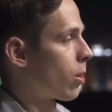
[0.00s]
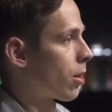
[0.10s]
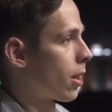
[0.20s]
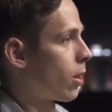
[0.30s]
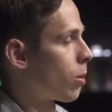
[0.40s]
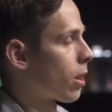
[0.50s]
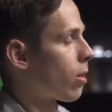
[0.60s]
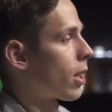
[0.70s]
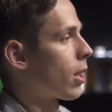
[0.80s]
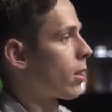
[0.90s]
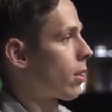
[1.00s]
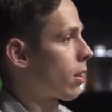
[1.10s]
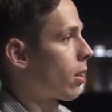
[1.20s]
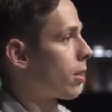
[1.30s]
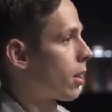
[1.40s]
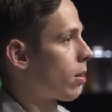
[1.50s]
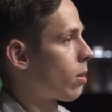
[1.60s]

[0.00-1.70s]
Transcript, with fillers: They knew what they were getting themselves into.